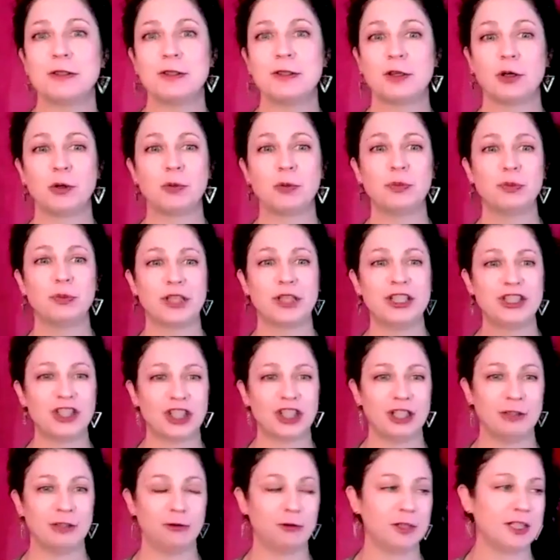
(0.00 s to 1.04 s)
So
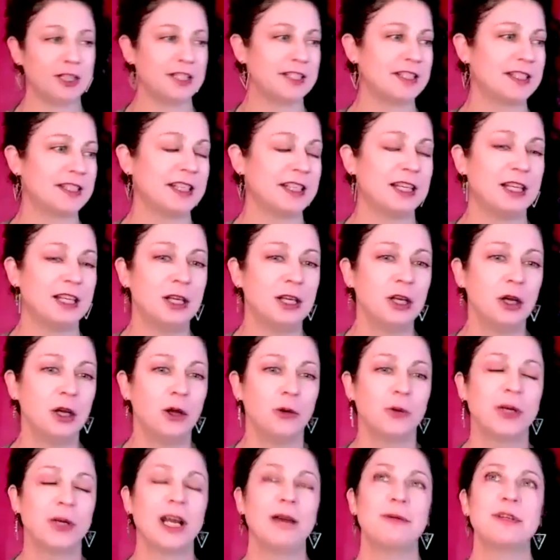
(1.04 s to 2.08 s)
Bridget was,
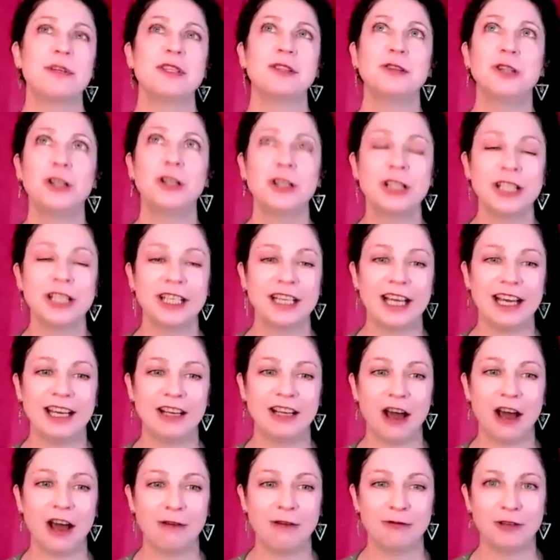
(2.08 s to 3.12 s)
when I was looking
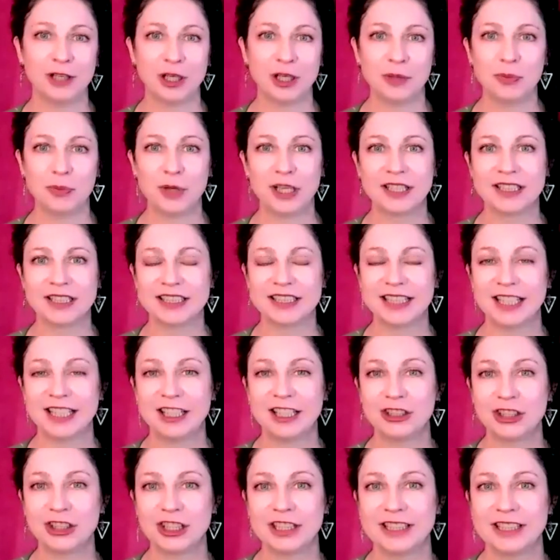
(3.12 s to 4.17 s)
at offering a
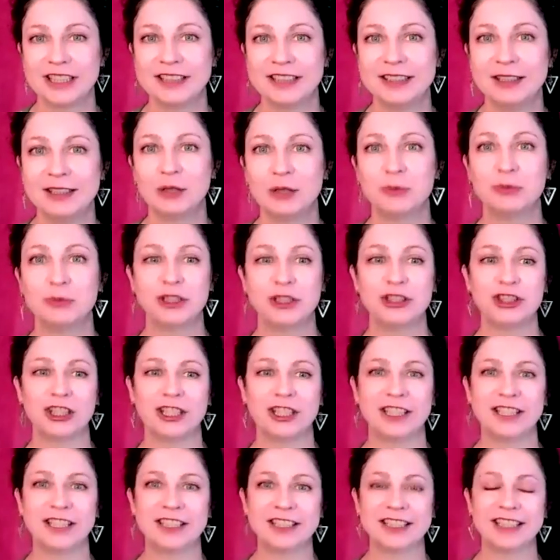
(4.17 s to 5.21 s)
presentation this year, Bridget
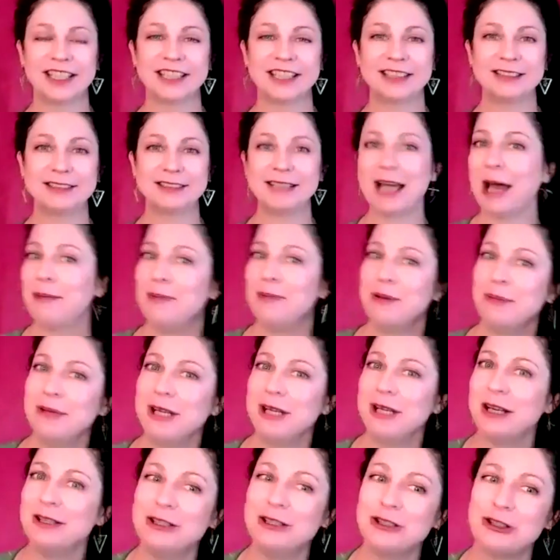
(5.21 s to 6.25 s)
is like tapping me
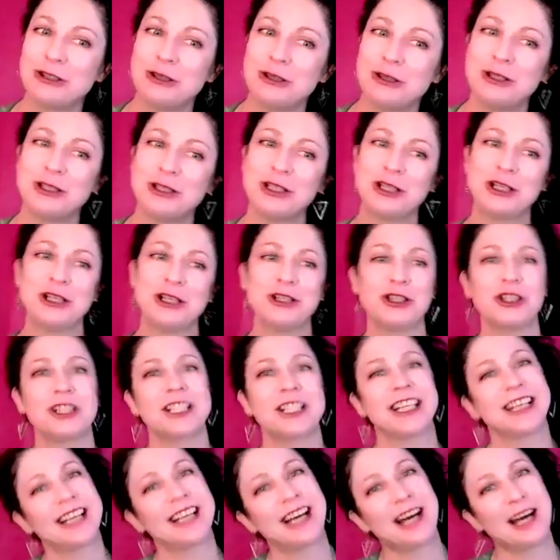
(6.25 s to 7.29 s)
on the shoulder, and she's
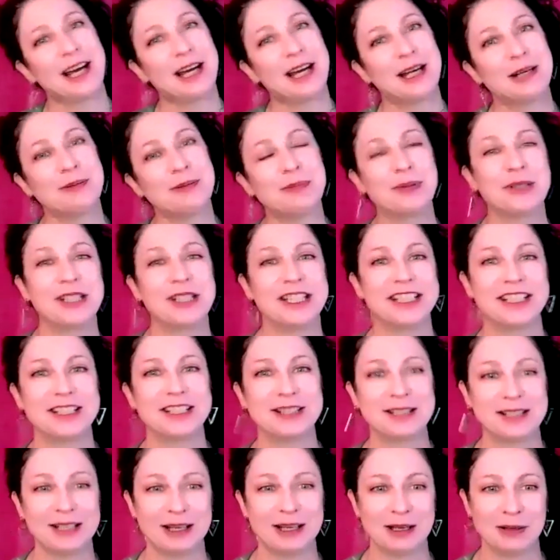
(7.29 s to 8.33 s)
like, "Hi,
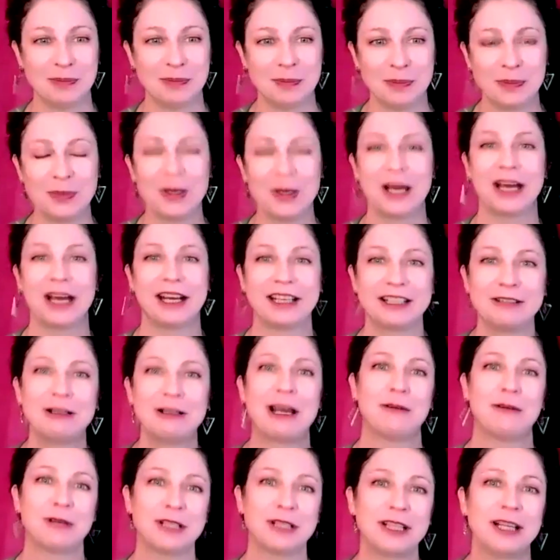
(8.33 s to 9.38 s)
please,
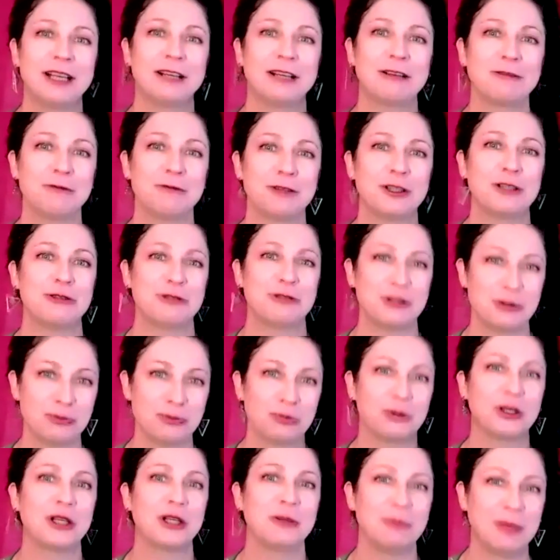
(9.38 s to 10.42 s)
I would like for you to
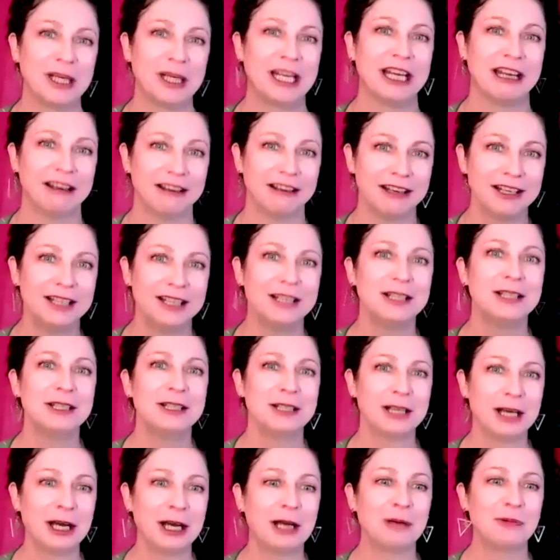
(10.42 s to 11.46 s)
bring me
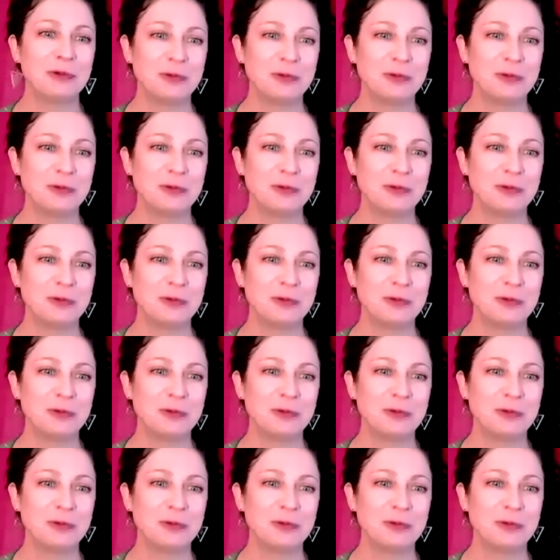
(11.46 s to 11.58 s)
to